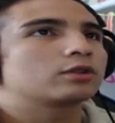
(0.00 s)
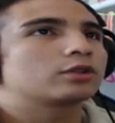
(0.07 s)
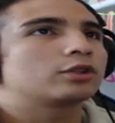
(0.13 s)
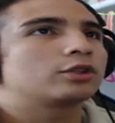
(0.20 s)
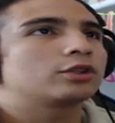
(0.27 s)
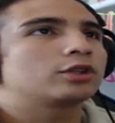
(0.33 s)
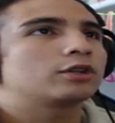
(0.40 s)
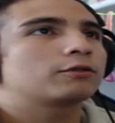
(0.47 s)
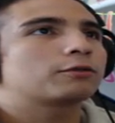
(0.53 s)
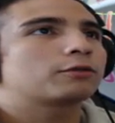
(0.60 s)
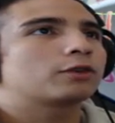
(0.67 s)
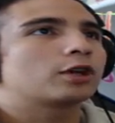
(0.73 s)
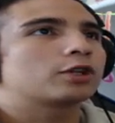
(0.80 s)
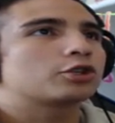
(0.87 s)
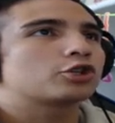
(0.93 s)
Good
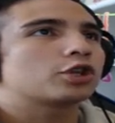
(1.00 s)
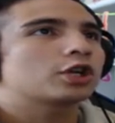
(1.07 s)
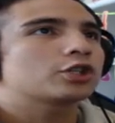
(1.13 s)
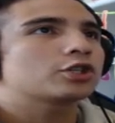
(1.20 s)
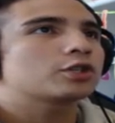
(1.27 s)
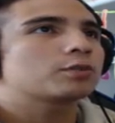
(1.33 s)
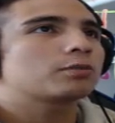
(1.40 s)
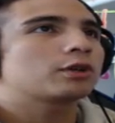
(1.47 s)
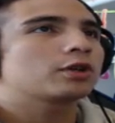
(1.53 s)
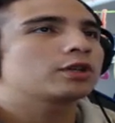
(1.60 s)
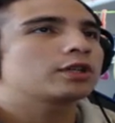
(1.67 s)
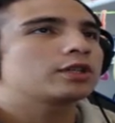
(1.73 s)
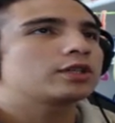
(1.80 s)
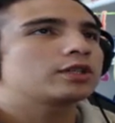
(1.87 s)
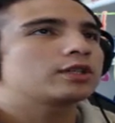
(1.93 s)
on Josh's
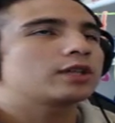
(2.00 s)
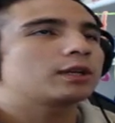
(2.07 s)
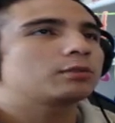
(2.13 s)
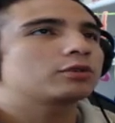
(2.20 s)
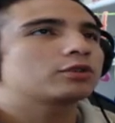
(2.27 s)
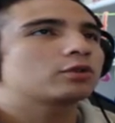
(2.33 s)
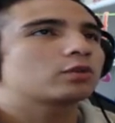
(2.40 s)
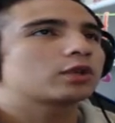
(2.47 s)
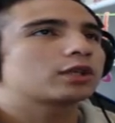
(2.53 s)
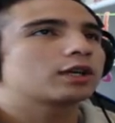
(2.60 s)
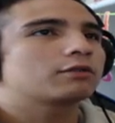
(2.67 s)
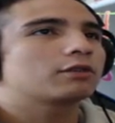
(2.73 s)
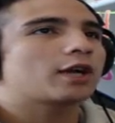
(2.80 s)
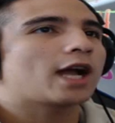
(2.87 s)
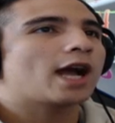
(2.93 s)
part, he's able to
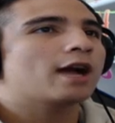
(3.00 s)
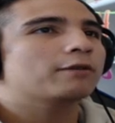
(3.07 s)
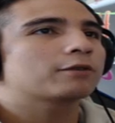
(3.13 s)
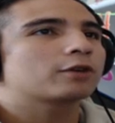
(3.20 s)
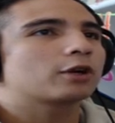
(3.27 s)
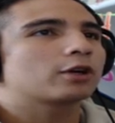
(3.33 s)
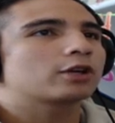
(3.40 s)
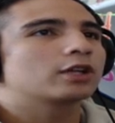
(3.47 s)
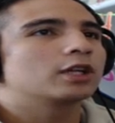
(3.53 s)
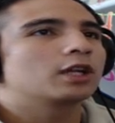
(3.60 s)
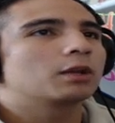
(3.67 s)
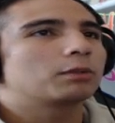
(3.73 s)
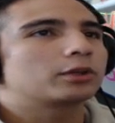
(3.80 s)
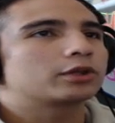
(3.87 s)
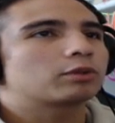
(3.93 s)
recover a half guard,
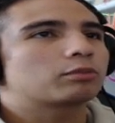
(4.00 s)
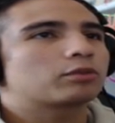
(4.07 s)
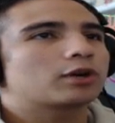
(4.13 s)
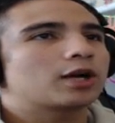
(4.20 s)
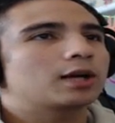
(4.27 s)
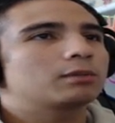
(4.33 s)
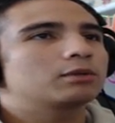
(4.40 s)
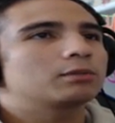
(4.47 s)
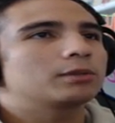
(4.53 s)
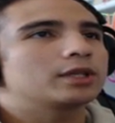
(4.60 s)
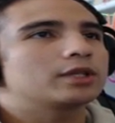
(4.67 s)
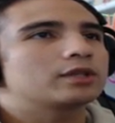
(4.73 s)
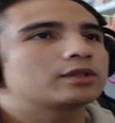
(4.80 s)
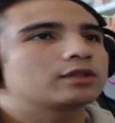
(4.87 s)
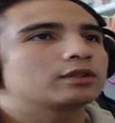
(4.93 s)
but the problem
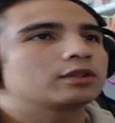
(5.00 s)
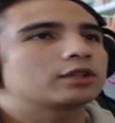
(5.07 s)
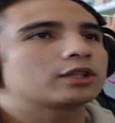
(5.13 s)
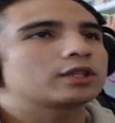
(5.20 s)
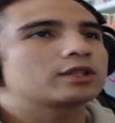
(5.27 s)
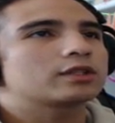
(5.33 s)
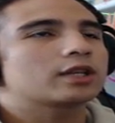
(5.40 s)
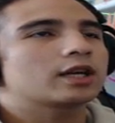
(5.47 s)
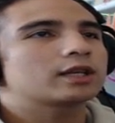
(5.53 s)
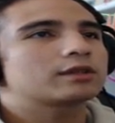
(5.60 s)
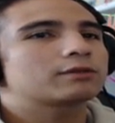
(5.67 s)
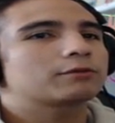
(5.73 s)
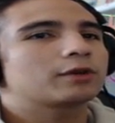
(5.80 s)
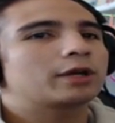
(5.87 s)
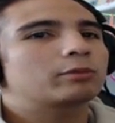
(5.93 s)
is, look, he's got
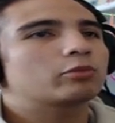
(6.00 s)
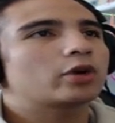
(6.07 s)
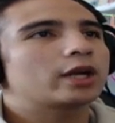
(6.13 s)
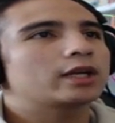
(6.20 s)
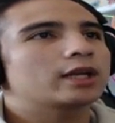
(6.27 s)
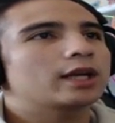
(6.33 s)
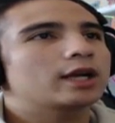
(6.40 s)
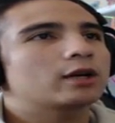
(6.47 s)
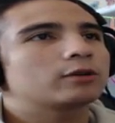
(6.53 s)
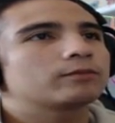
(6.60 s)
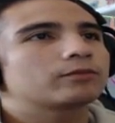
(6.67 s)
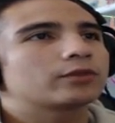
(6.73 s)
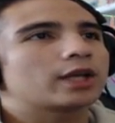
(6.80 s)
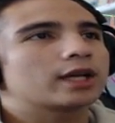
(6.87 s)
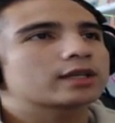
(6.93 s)
his frame right now.
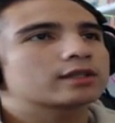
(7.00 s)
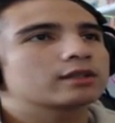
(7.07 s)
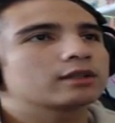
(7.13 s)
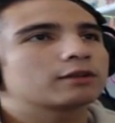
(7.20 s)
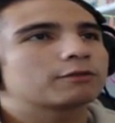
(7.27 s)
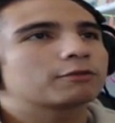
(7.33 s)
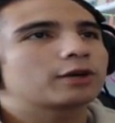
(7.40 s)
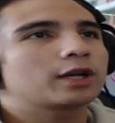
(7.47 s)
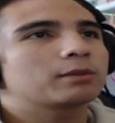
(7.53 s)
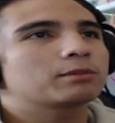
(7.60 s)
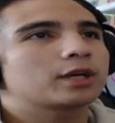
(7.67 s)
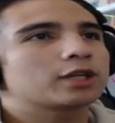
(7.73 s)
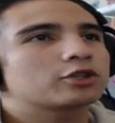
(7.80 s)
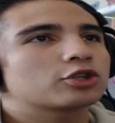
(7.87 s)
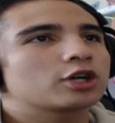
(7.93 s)
Excellent frame
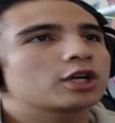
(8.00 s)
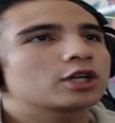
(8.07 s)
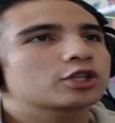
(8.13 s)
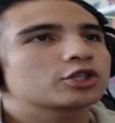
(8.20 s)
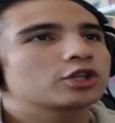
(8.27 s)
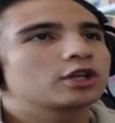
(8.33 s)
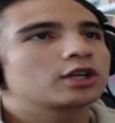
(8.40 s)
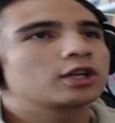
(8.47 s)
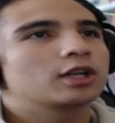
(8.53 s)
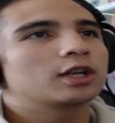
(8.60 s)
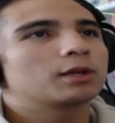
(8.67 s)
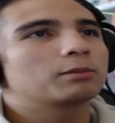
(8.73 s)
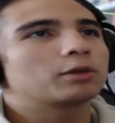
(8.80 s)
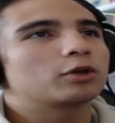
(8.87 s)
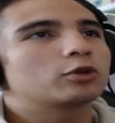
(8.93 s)
by Josh,
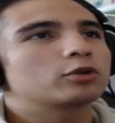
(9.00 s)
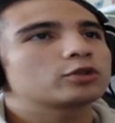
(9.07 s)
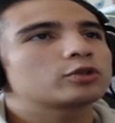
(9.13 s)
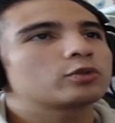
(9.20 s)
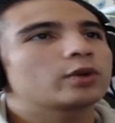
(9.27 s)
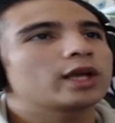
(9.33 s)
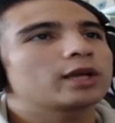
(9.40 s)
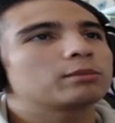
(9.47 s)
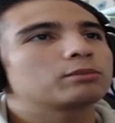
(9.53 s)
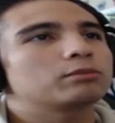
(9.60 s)
but Josue